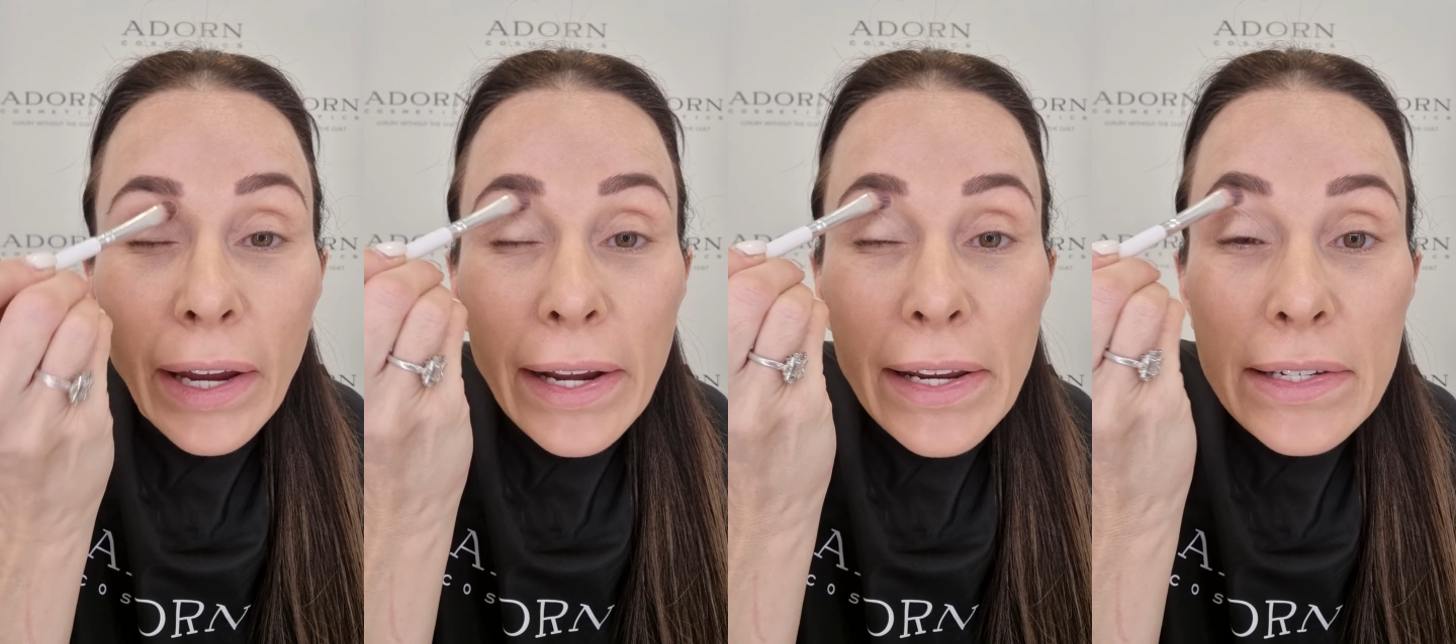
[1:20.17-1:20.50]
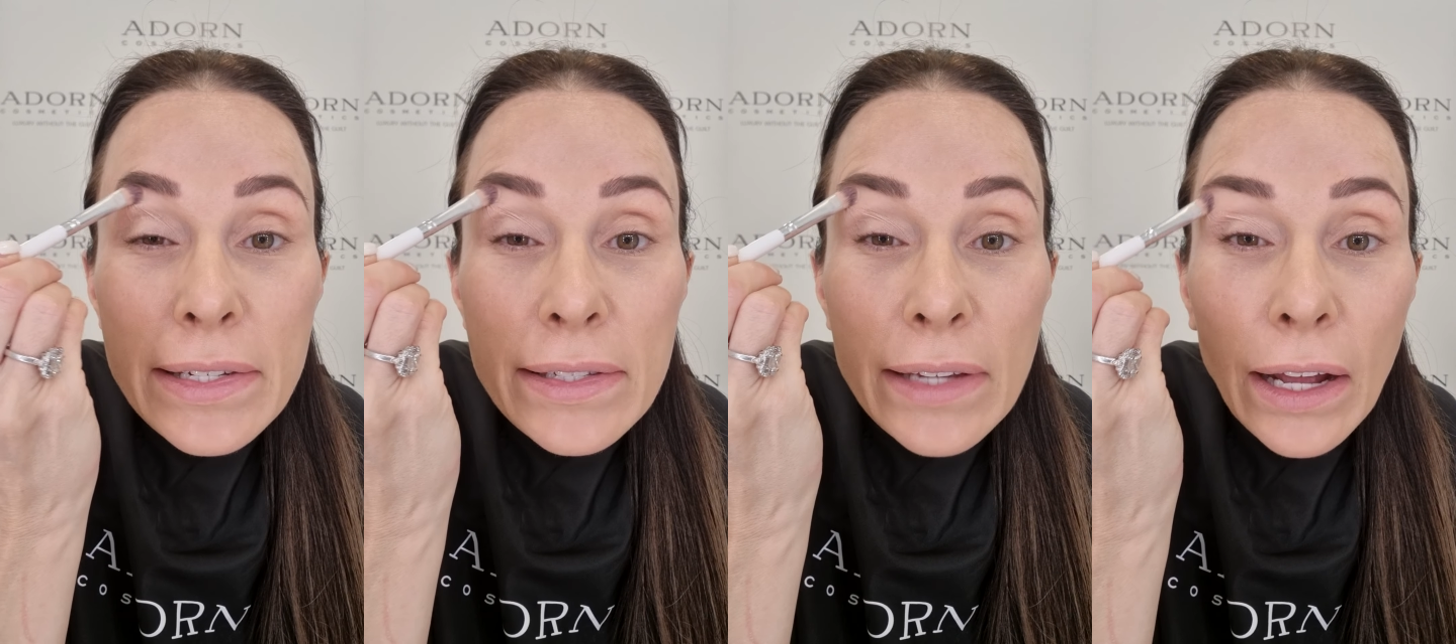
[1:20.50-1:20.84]
any
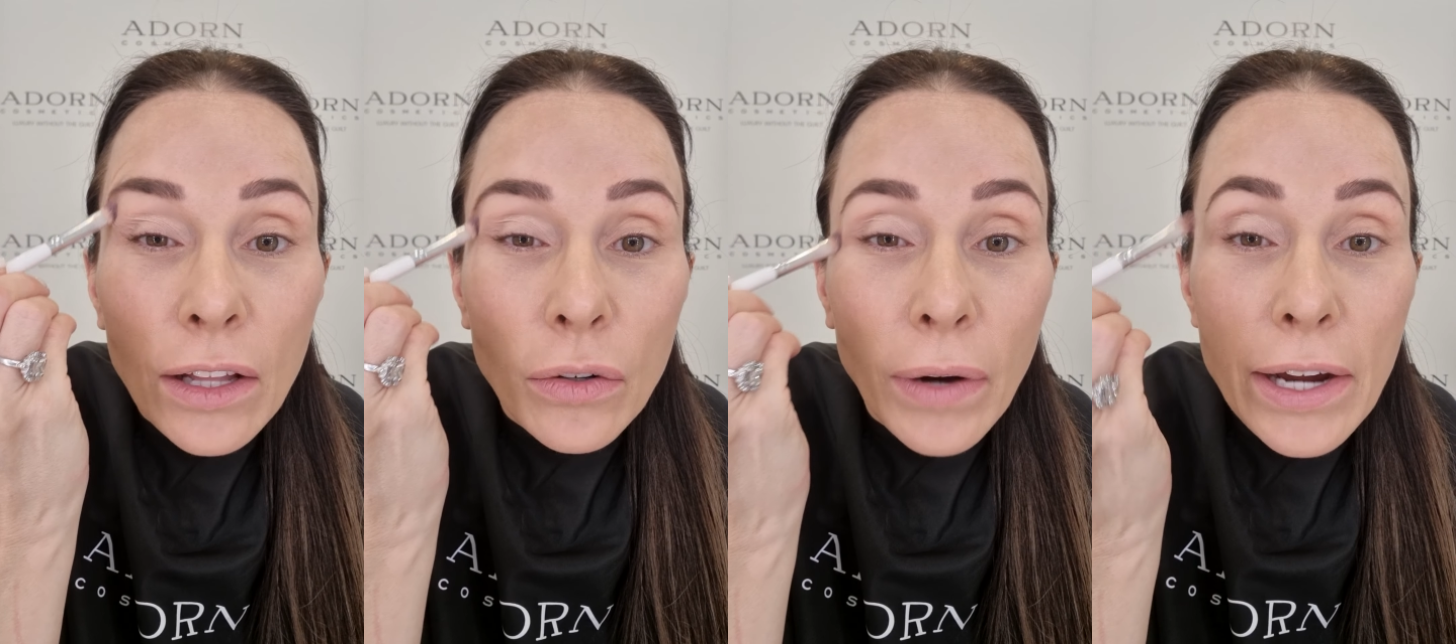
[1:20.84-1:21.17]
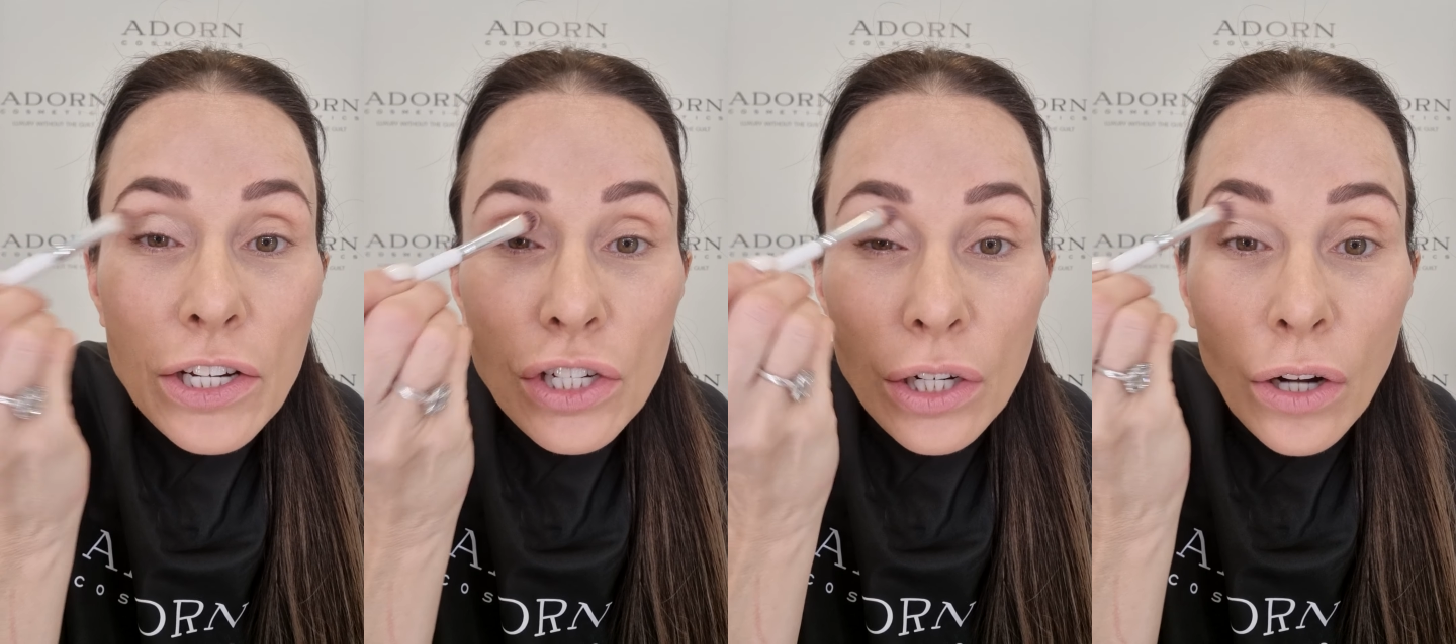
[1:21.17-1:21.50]

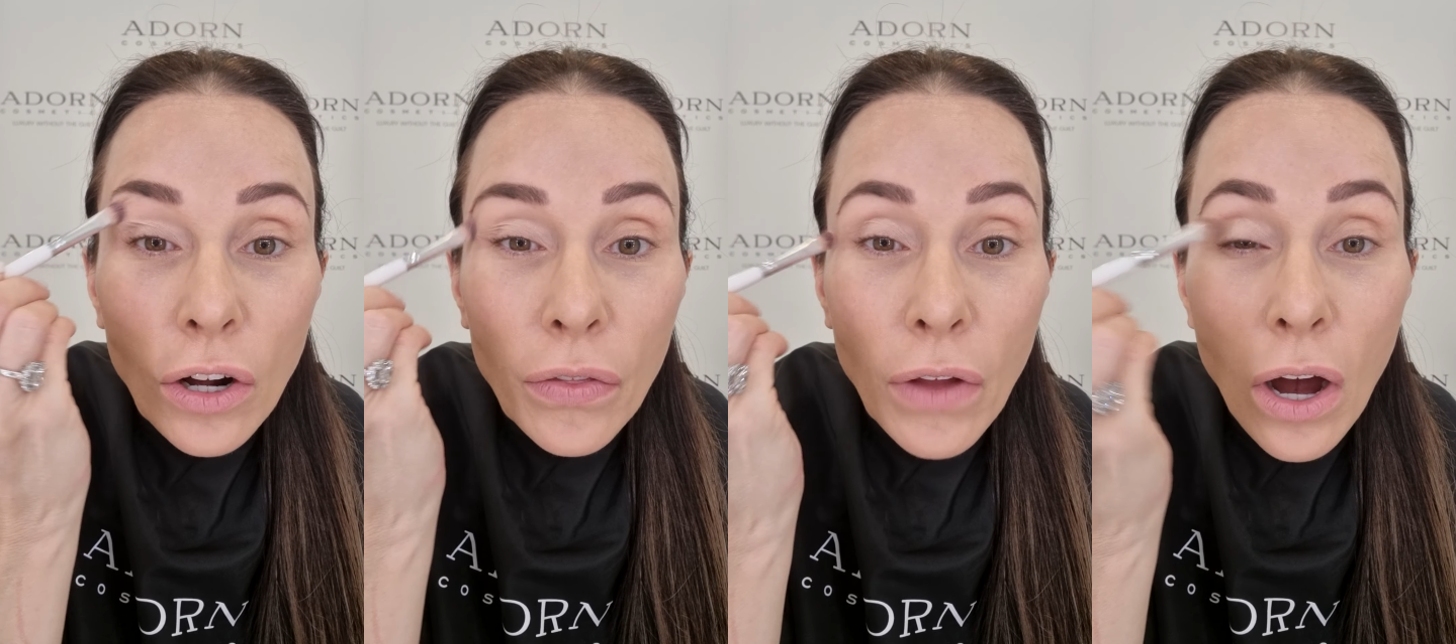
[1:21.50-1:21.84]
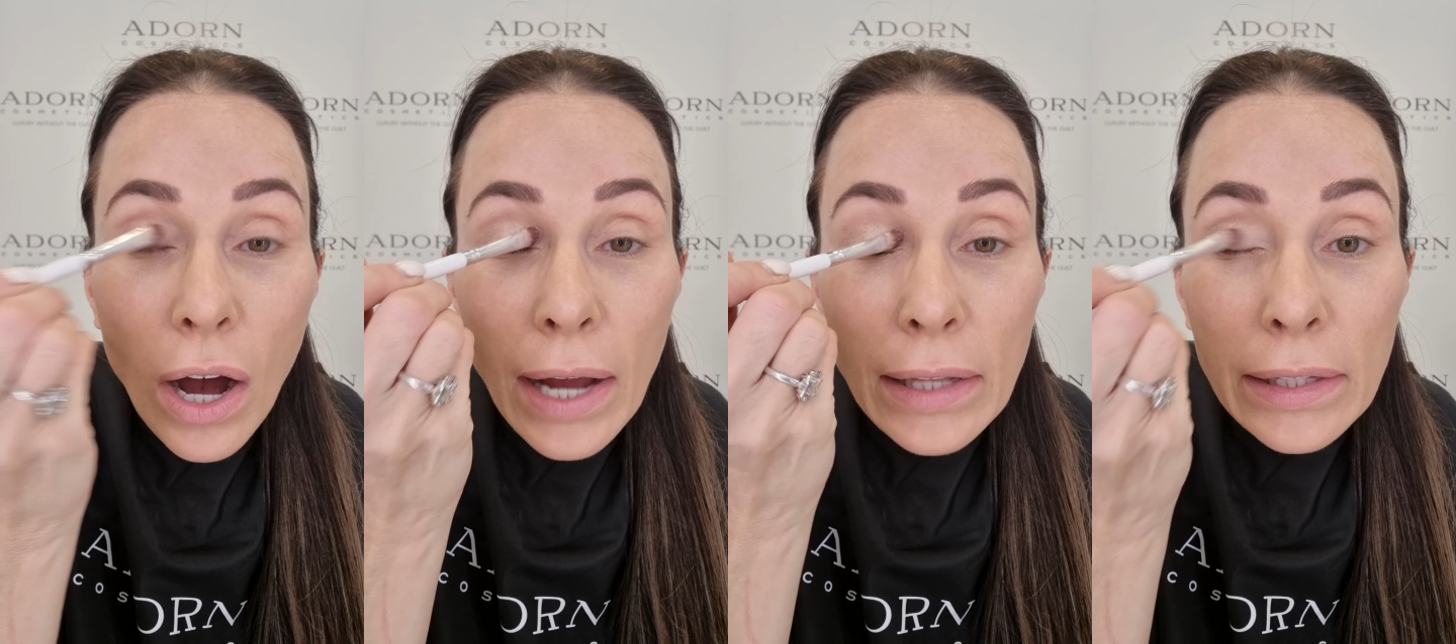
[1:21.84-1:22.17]
discoloration on the
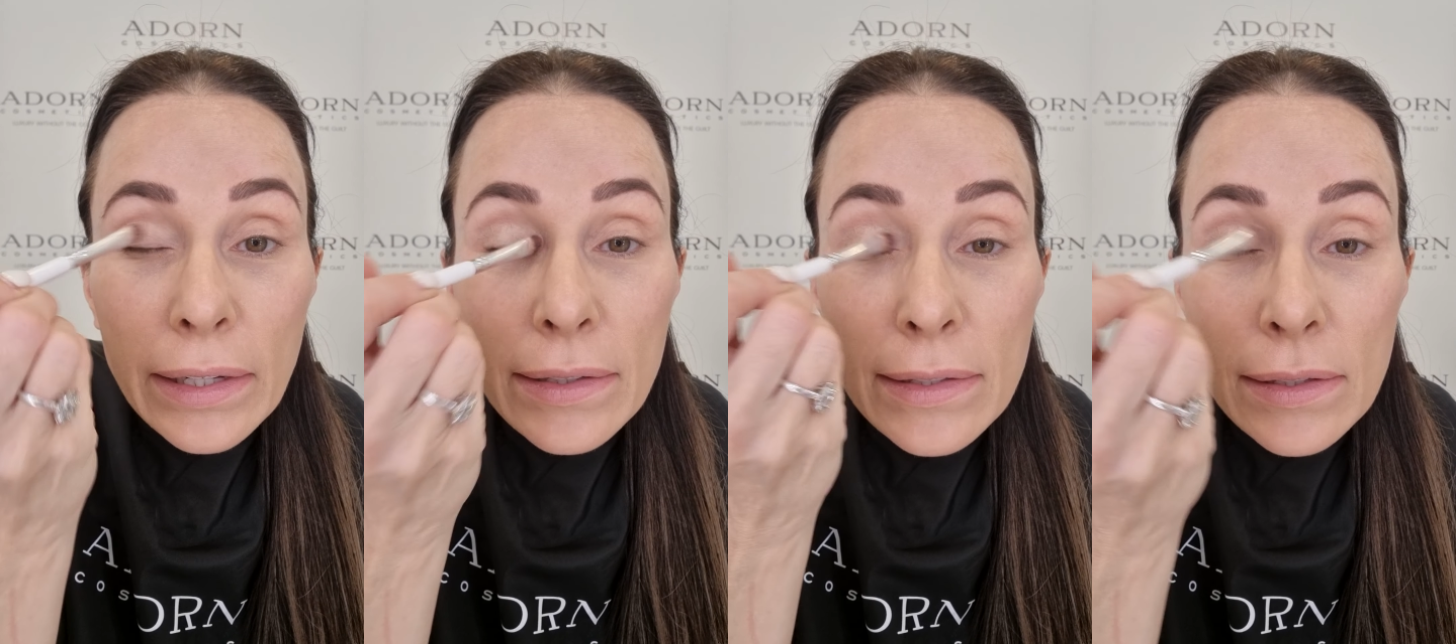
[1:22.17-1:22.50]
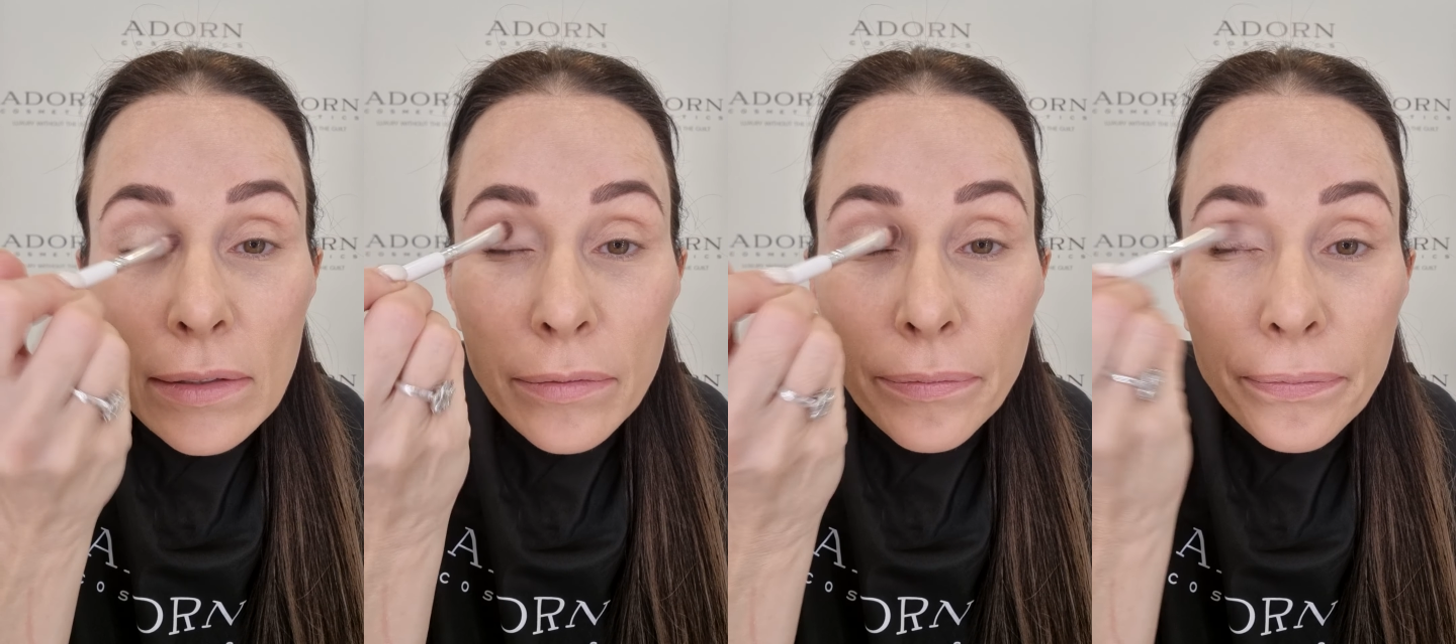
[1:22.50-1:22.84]
eyelids,